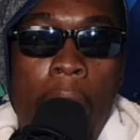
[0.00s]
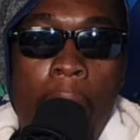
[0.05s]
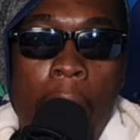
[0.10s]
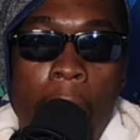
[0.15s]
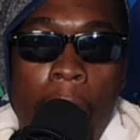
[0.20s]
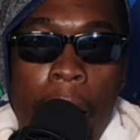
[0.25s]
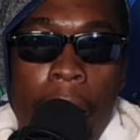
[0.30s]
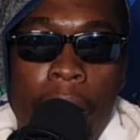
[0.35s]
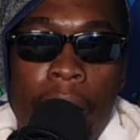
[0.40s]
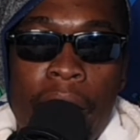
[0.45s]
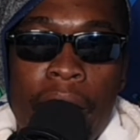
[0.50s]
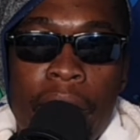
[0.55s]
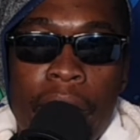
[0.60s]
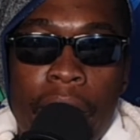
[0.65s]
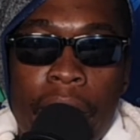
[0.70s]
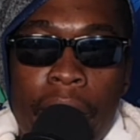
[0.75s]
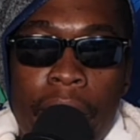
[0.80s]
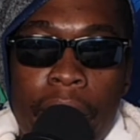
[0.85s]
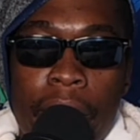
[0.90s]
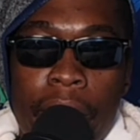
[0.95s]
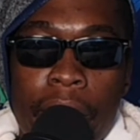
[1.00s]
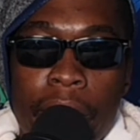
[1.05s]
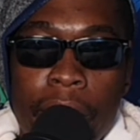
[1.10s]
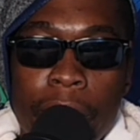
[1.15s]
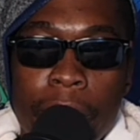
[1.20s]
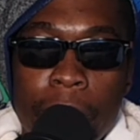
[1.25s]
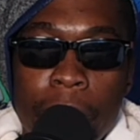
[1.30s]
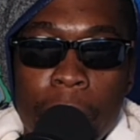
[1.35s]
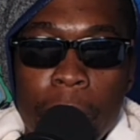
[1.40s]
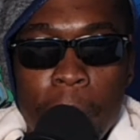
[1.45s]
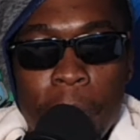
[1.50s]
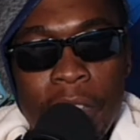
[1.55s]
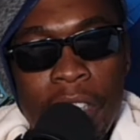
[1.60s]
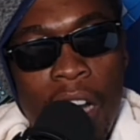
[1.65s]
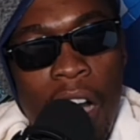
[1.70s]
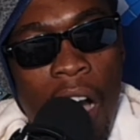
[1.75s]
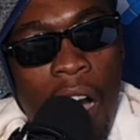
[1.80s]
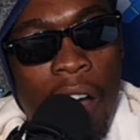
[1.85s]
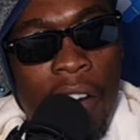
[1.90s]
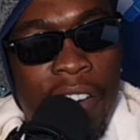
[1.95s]
And to be
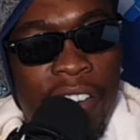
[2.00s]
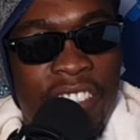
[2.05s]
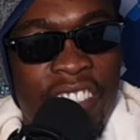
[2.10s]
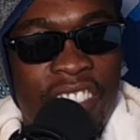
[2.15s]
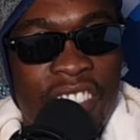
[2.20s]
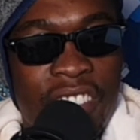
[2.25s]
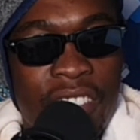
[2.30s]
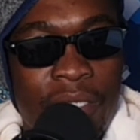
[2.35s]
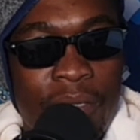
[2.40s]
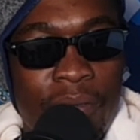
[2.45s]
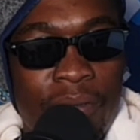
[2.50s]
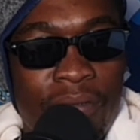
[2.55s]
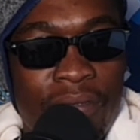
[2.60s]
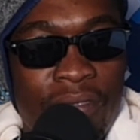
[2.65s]
honest,